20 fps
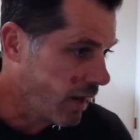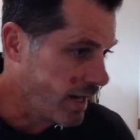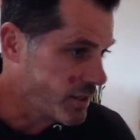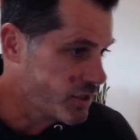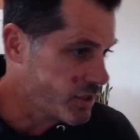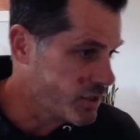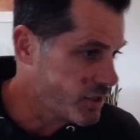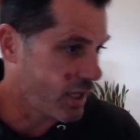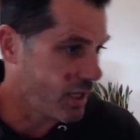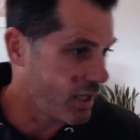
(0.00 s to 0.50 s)
right,
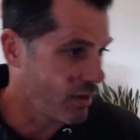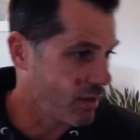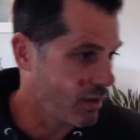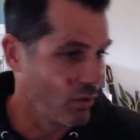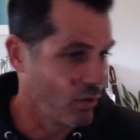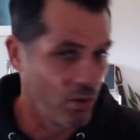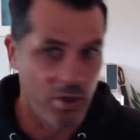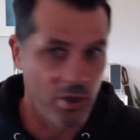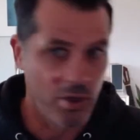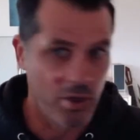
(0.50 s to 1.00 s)
just checking,
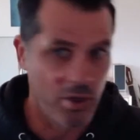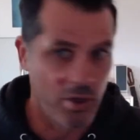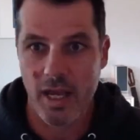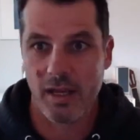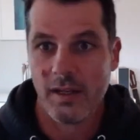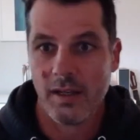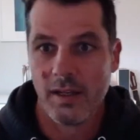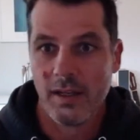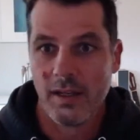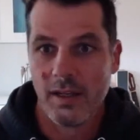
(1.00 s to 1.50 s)
all good
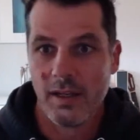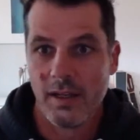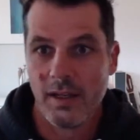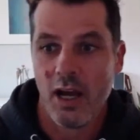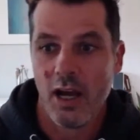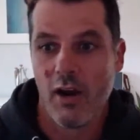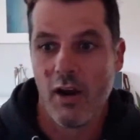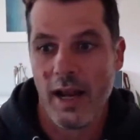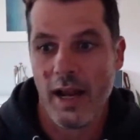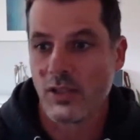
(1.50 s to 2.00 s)
there. All
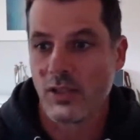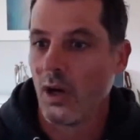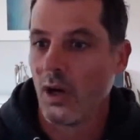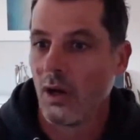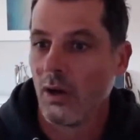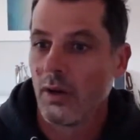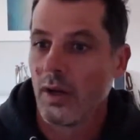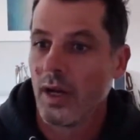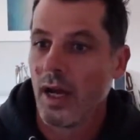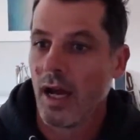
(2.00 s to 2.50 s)
right, so
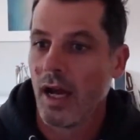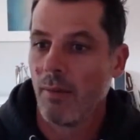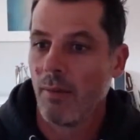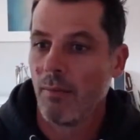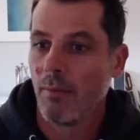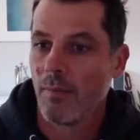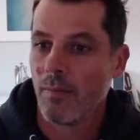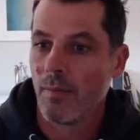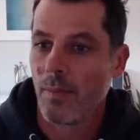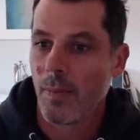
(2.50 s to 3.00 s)

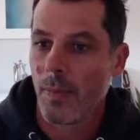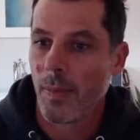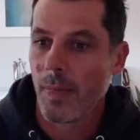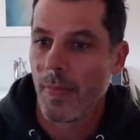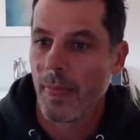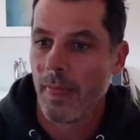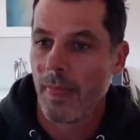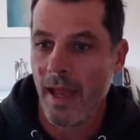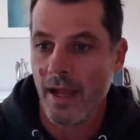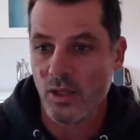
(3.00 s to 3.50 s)

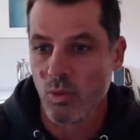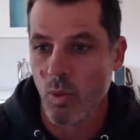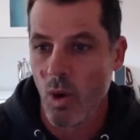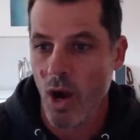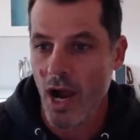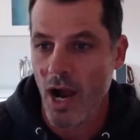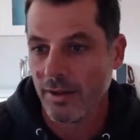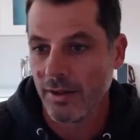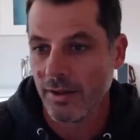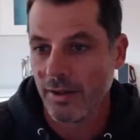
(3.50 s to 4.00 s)
that's
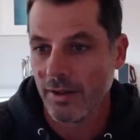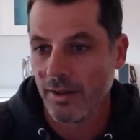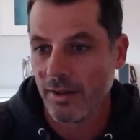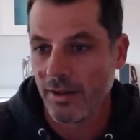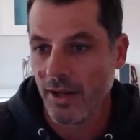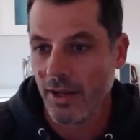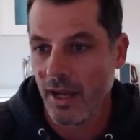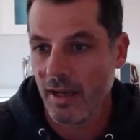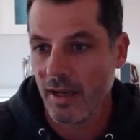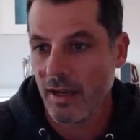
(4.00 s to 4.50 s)
why,
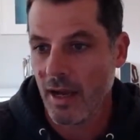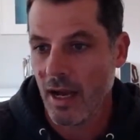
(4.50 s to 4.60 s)
okay?